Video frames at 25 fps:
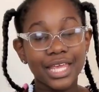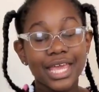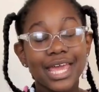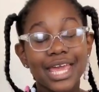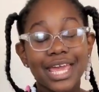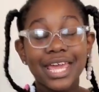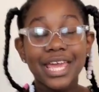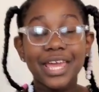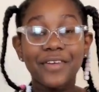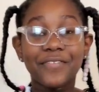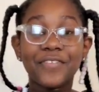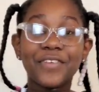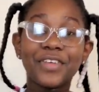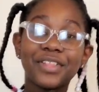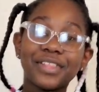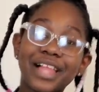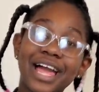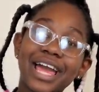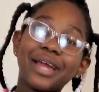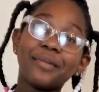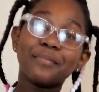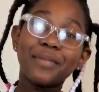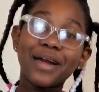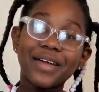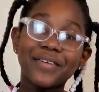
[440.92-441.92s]
If you like
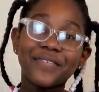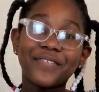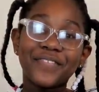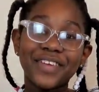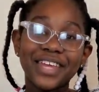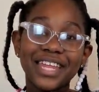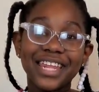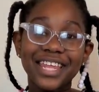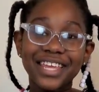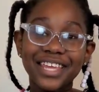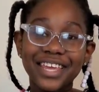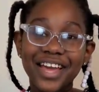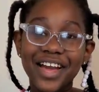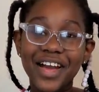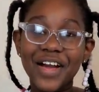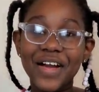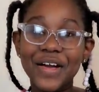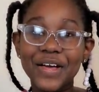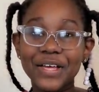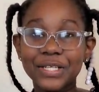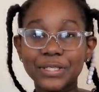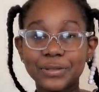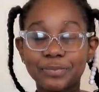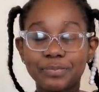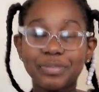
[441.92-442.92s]
my
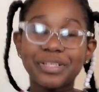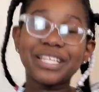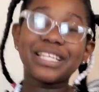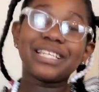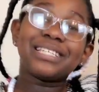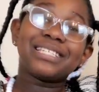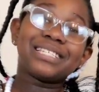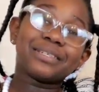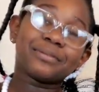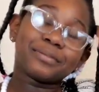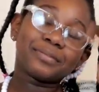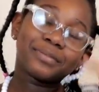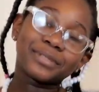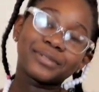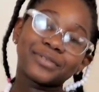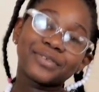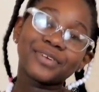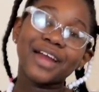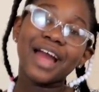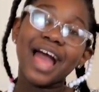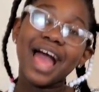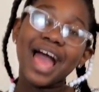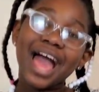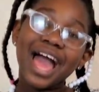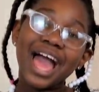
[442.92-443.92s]
videos, please
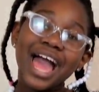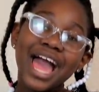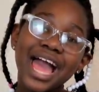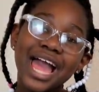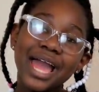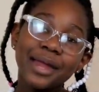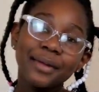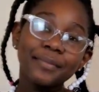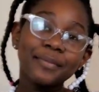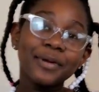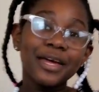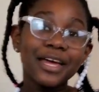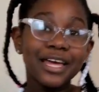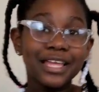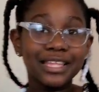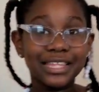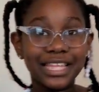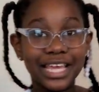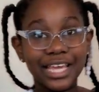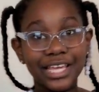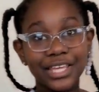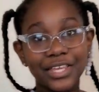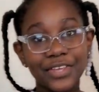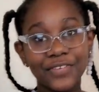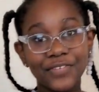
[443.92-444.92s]
subscribe.
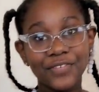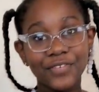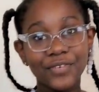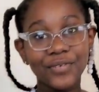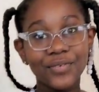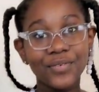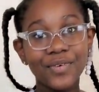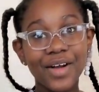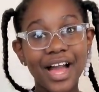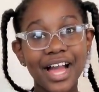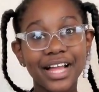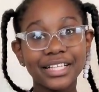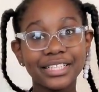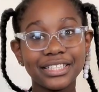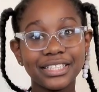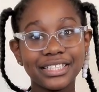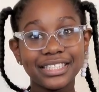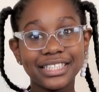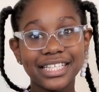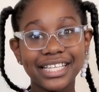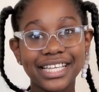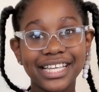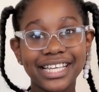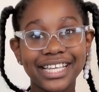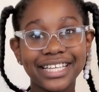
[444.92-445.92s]
Thank you for
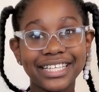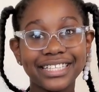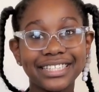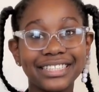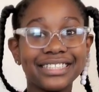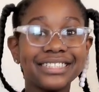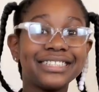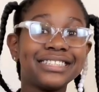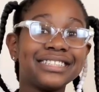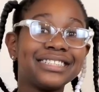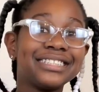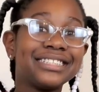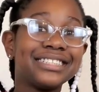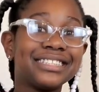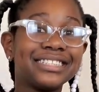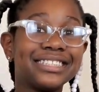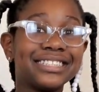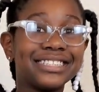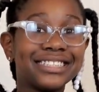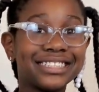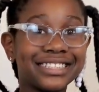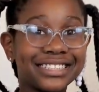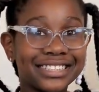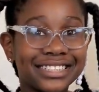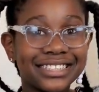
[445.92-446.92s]
watching.
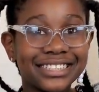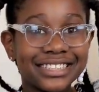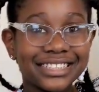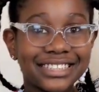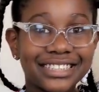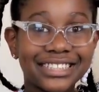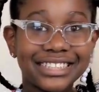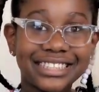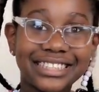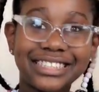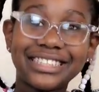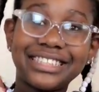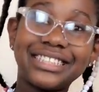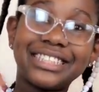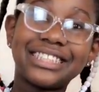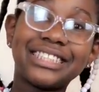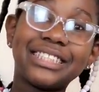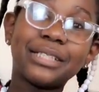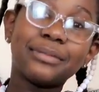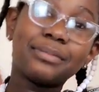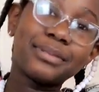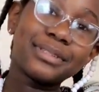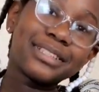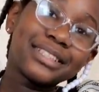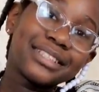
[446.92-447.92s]

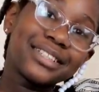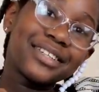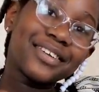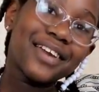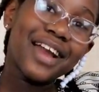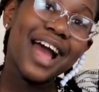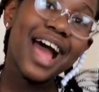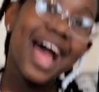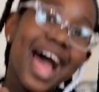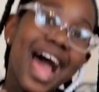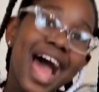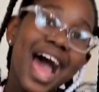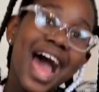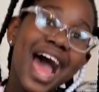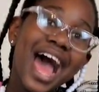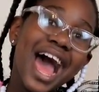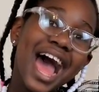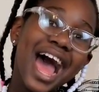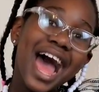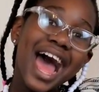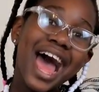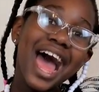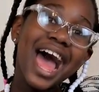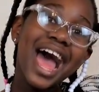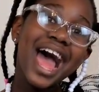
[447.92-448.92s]

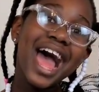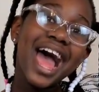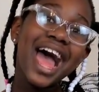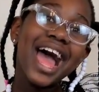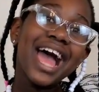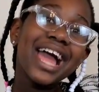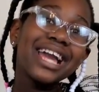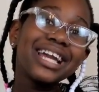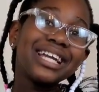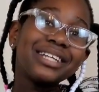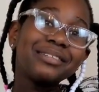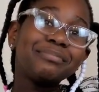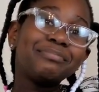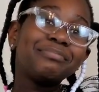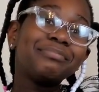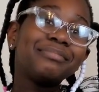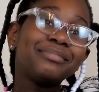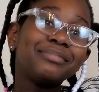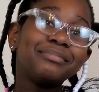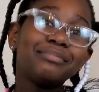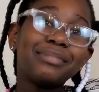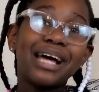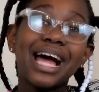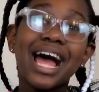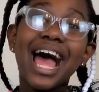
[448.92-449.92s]
Subscribe.
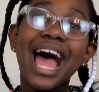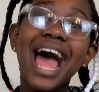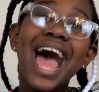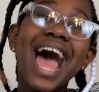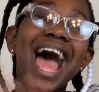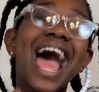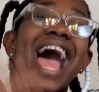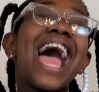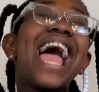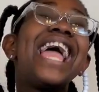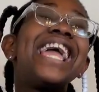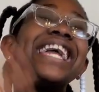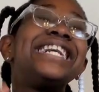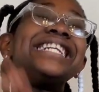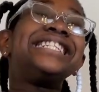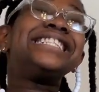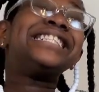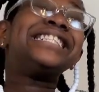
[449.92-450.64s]
Bye.